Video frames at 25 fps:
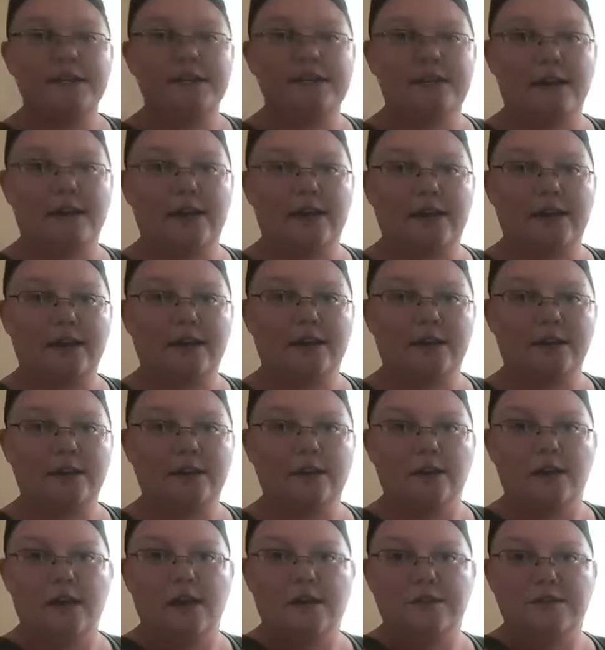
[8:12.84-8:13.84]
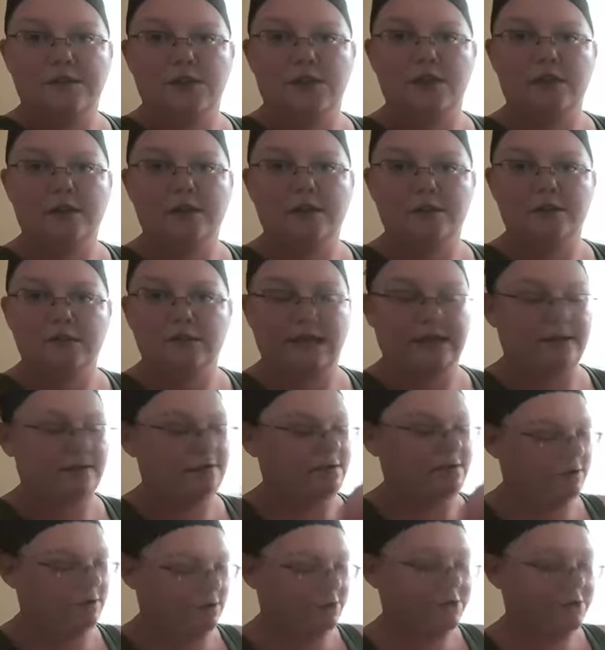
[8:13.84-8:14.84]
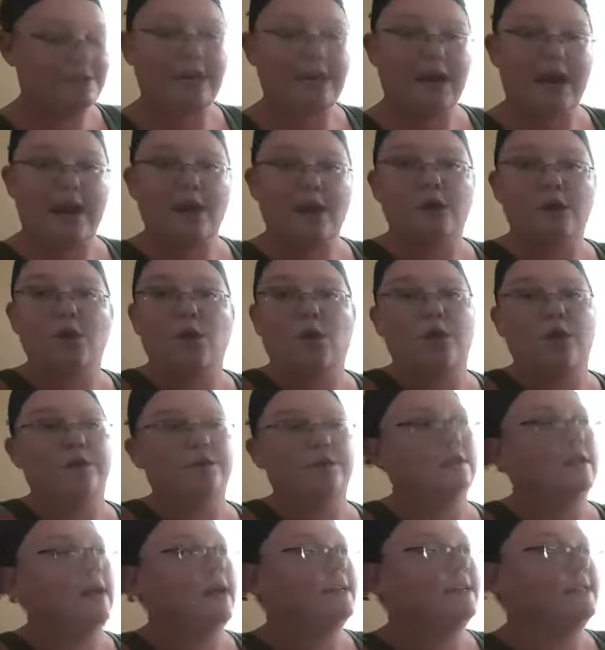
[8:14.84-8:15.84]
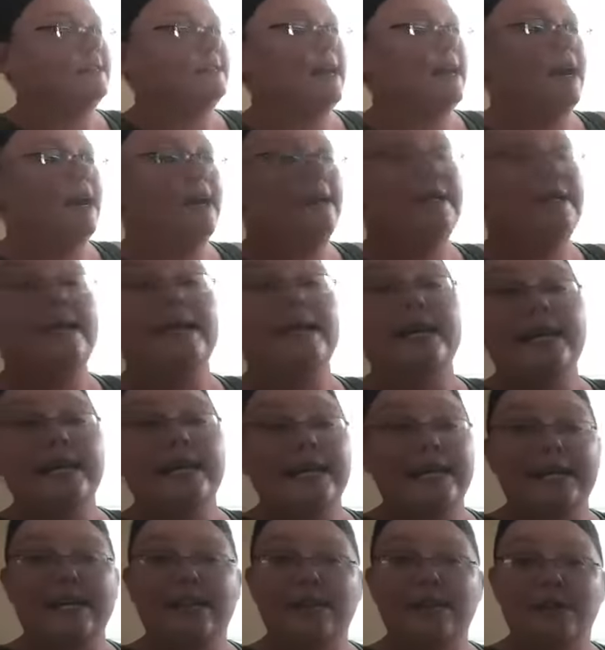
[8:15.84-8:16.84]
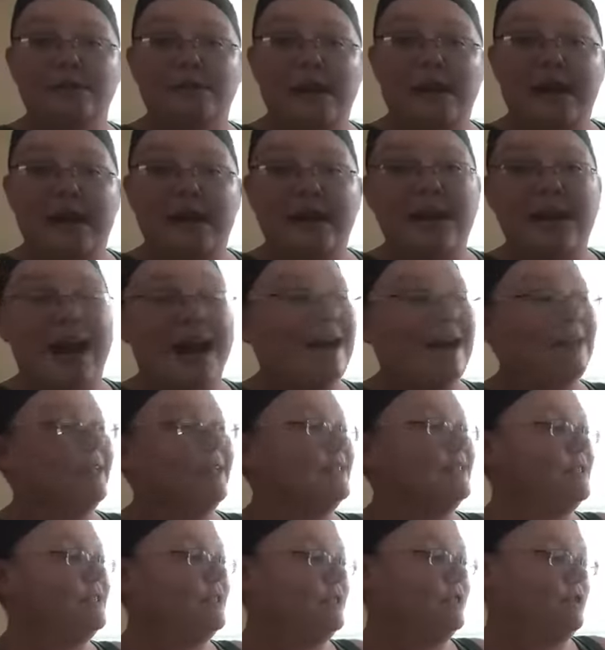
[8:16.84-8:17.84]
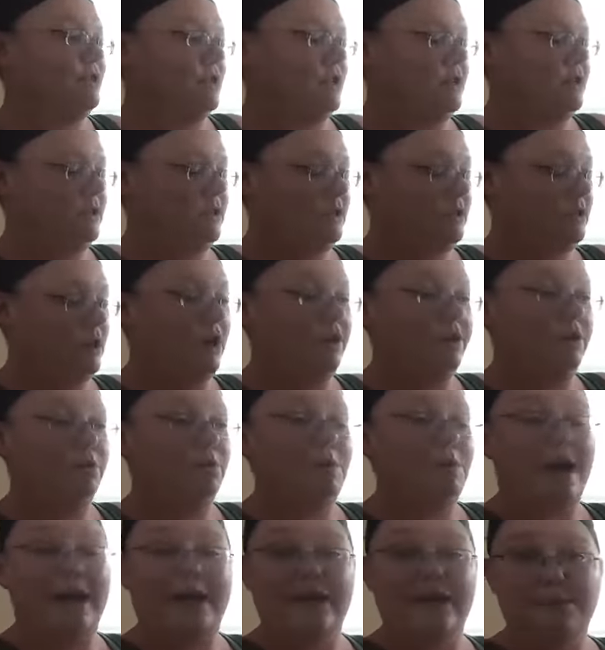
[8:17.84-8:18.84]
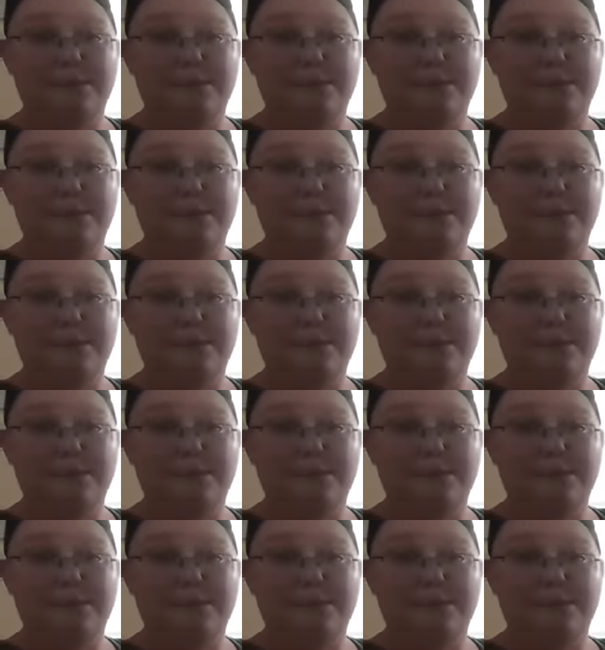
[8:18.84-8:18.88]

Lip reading: side of your style or your light side. Either way, I like to start on the right